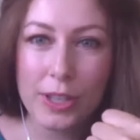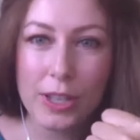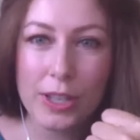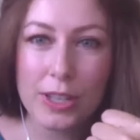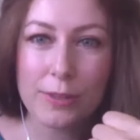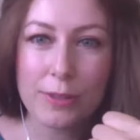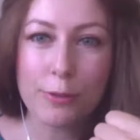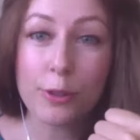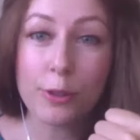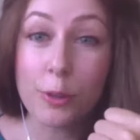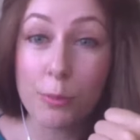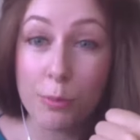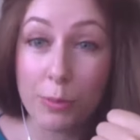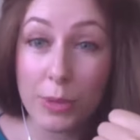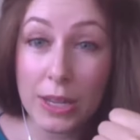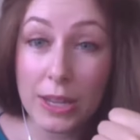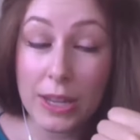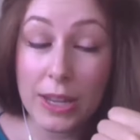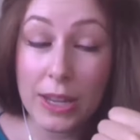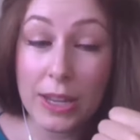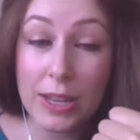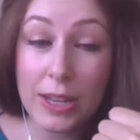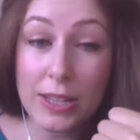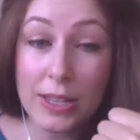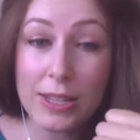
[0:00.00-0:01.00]
for
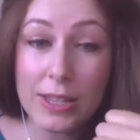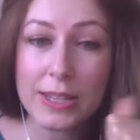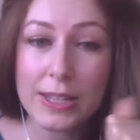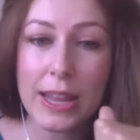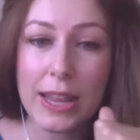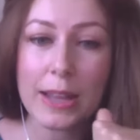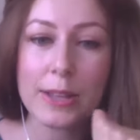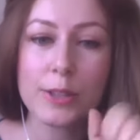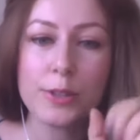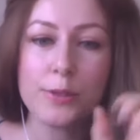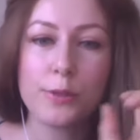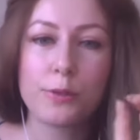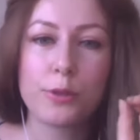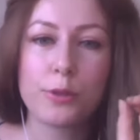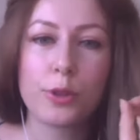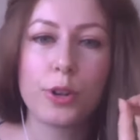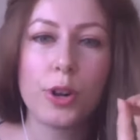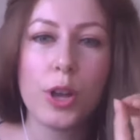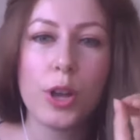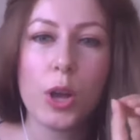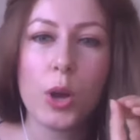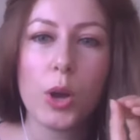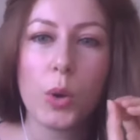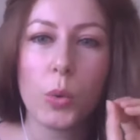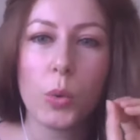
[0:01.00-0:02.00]
me stands for
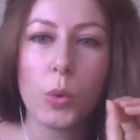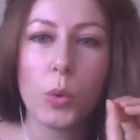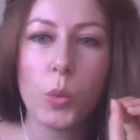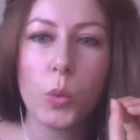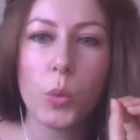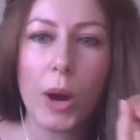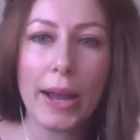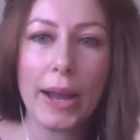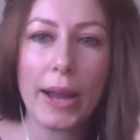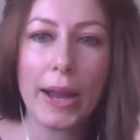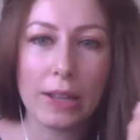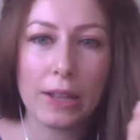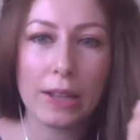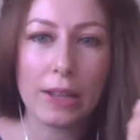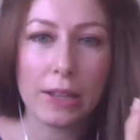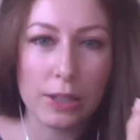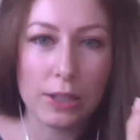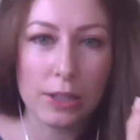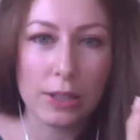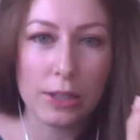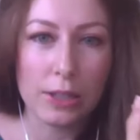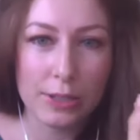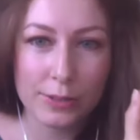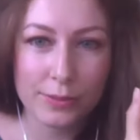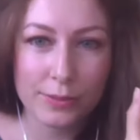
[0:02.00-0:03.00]

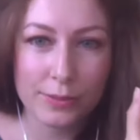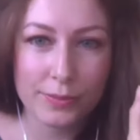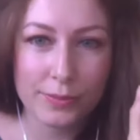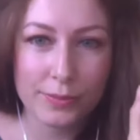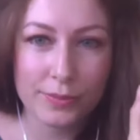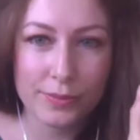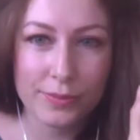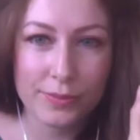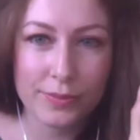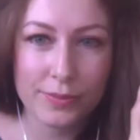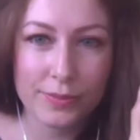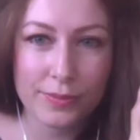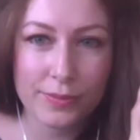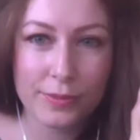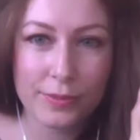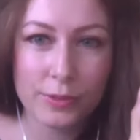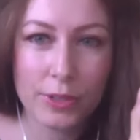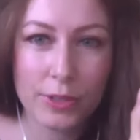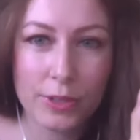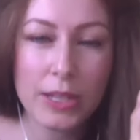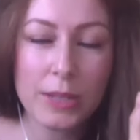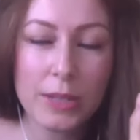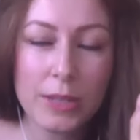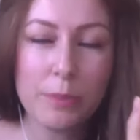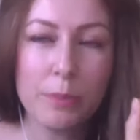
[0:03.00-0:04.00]
wild,
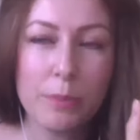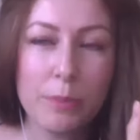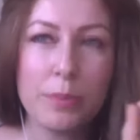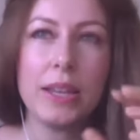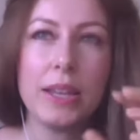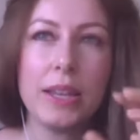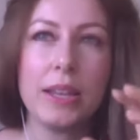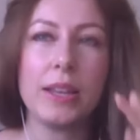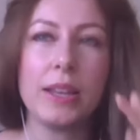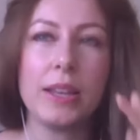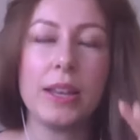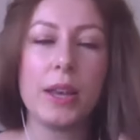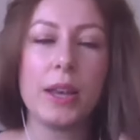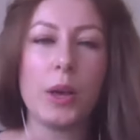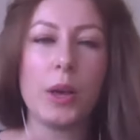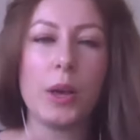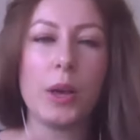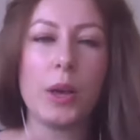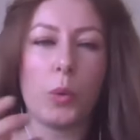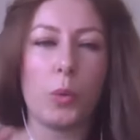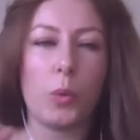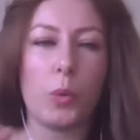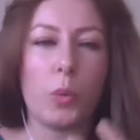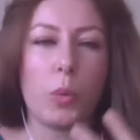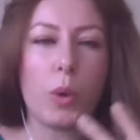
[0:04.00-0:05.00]
right? Being
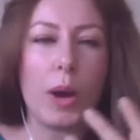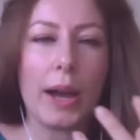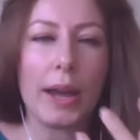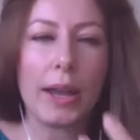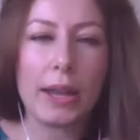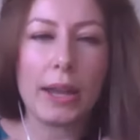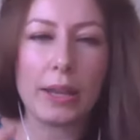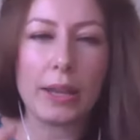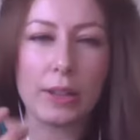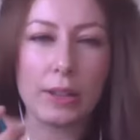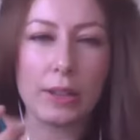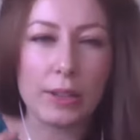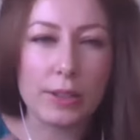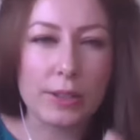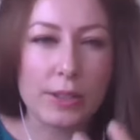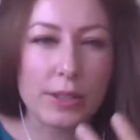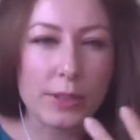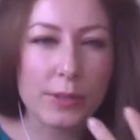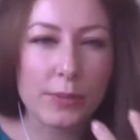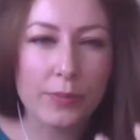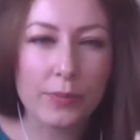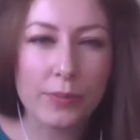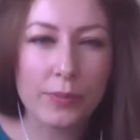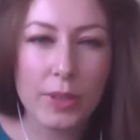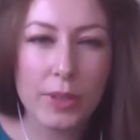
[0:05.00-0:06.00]
wild.
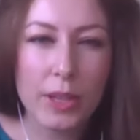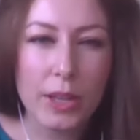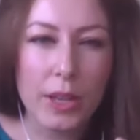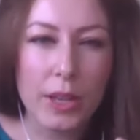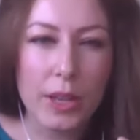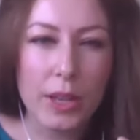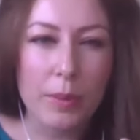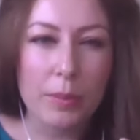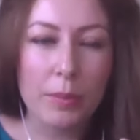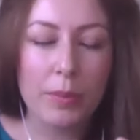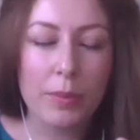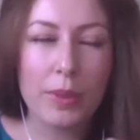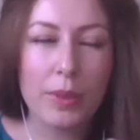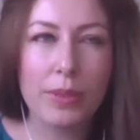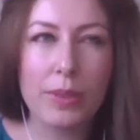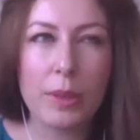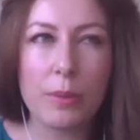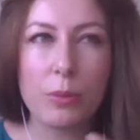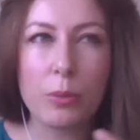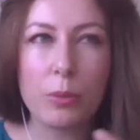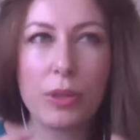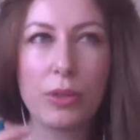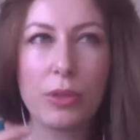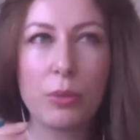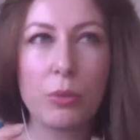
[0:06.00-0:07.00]
But
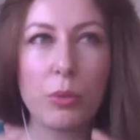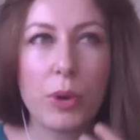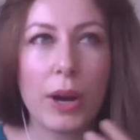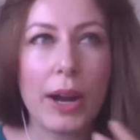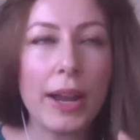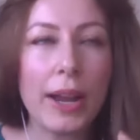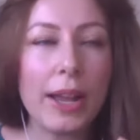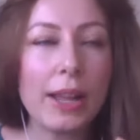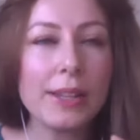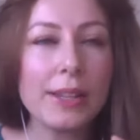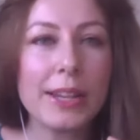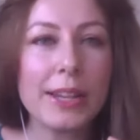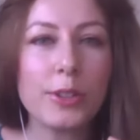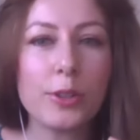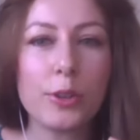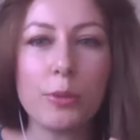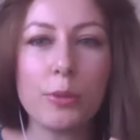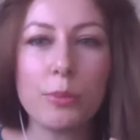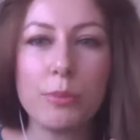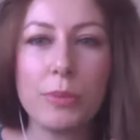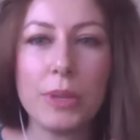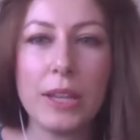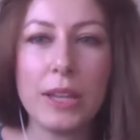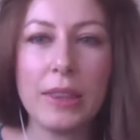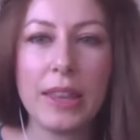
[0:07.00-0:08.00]
with wild, I
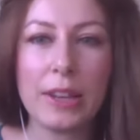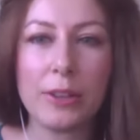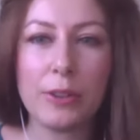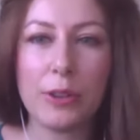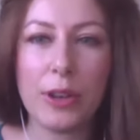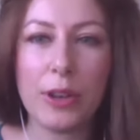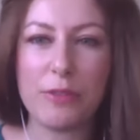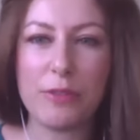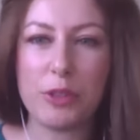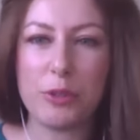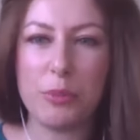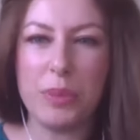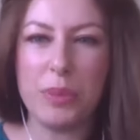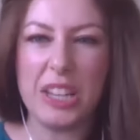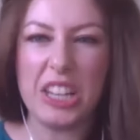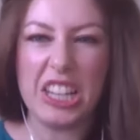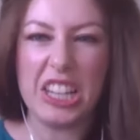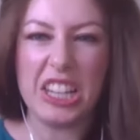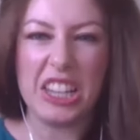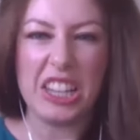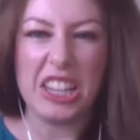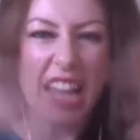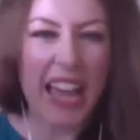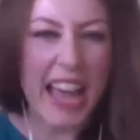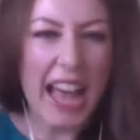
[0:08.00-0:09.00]
don't mean that you have to be
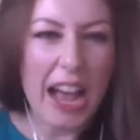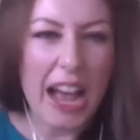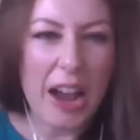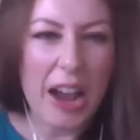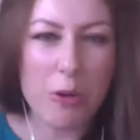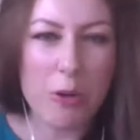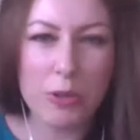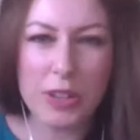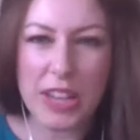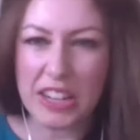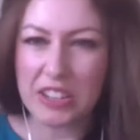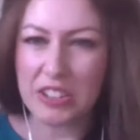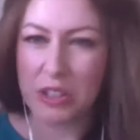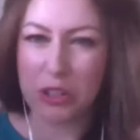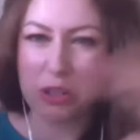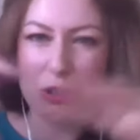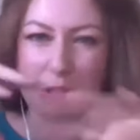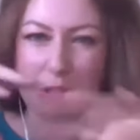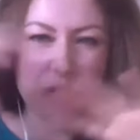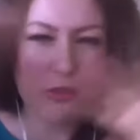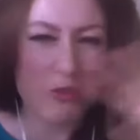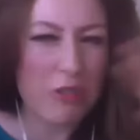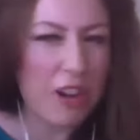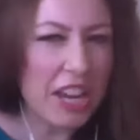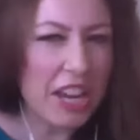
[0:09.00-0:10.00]
loud and
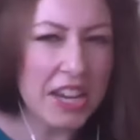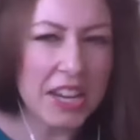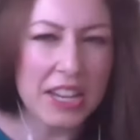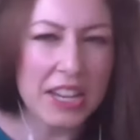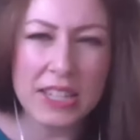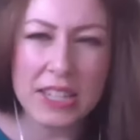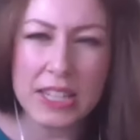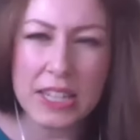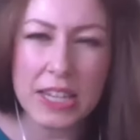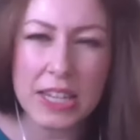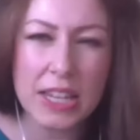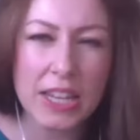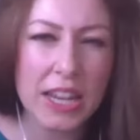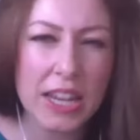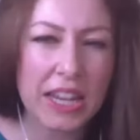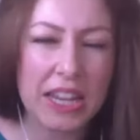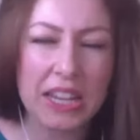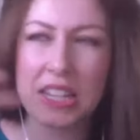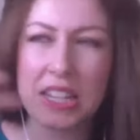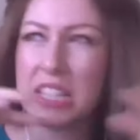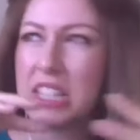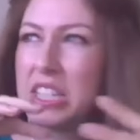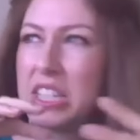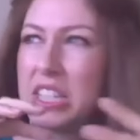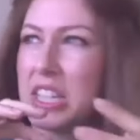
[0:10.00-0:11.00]
crazy
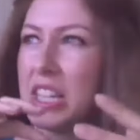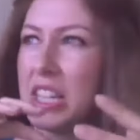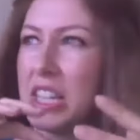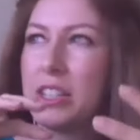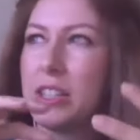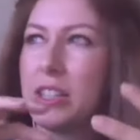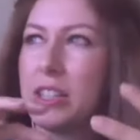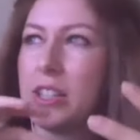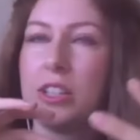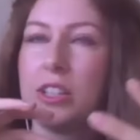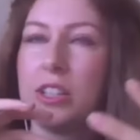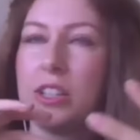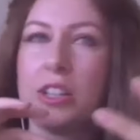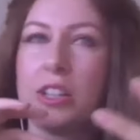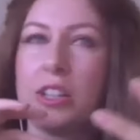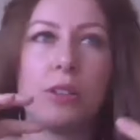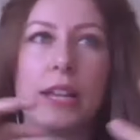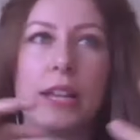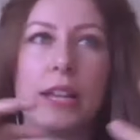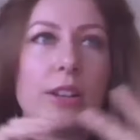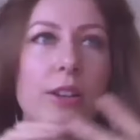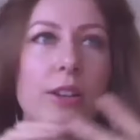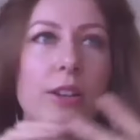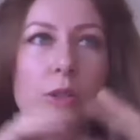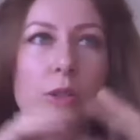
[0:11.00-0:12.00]
and, you know,
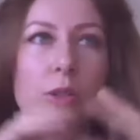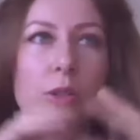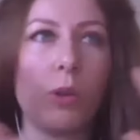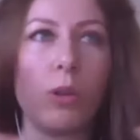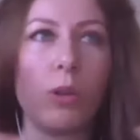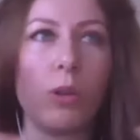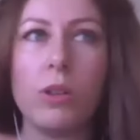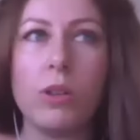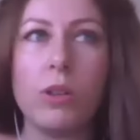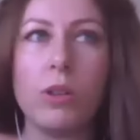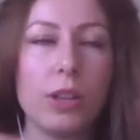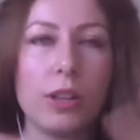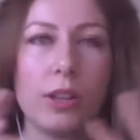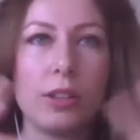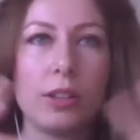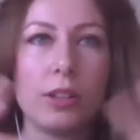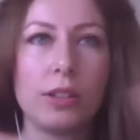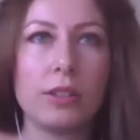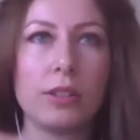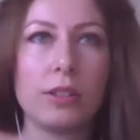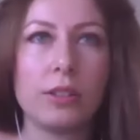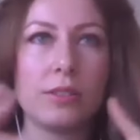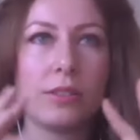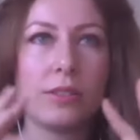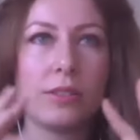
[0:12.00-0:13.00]
like all
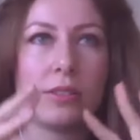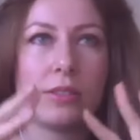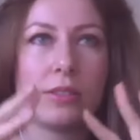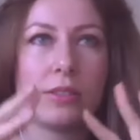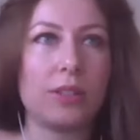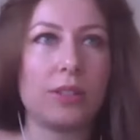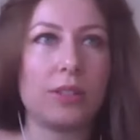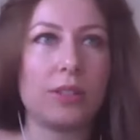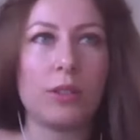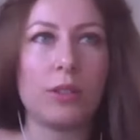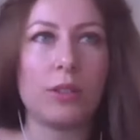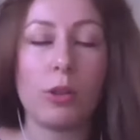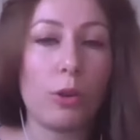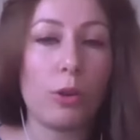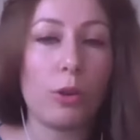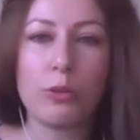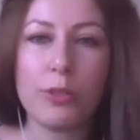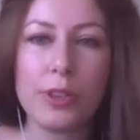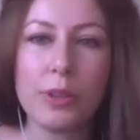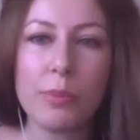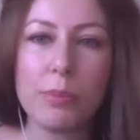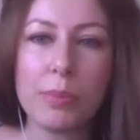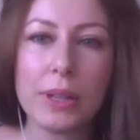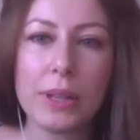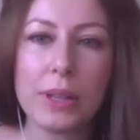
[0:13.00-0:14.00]
all
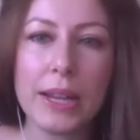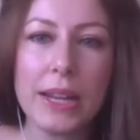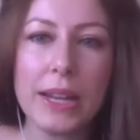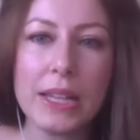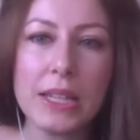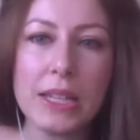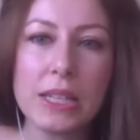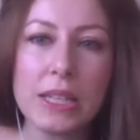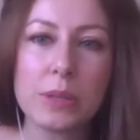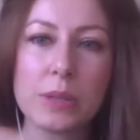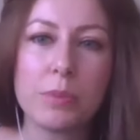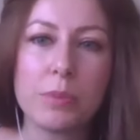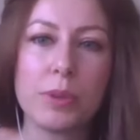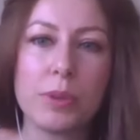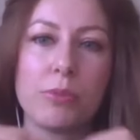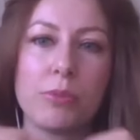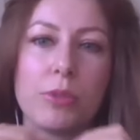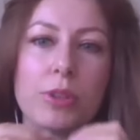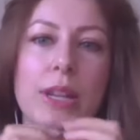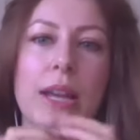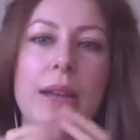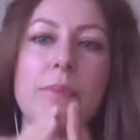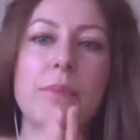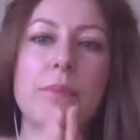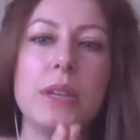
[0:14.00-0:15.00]
over the place. But
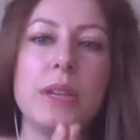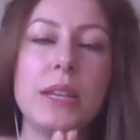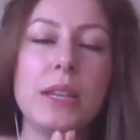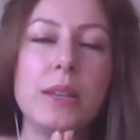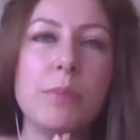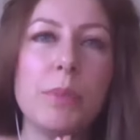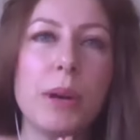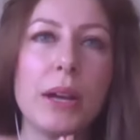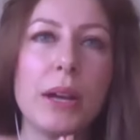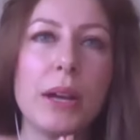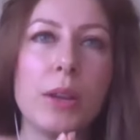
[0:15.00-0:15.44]
what I mean by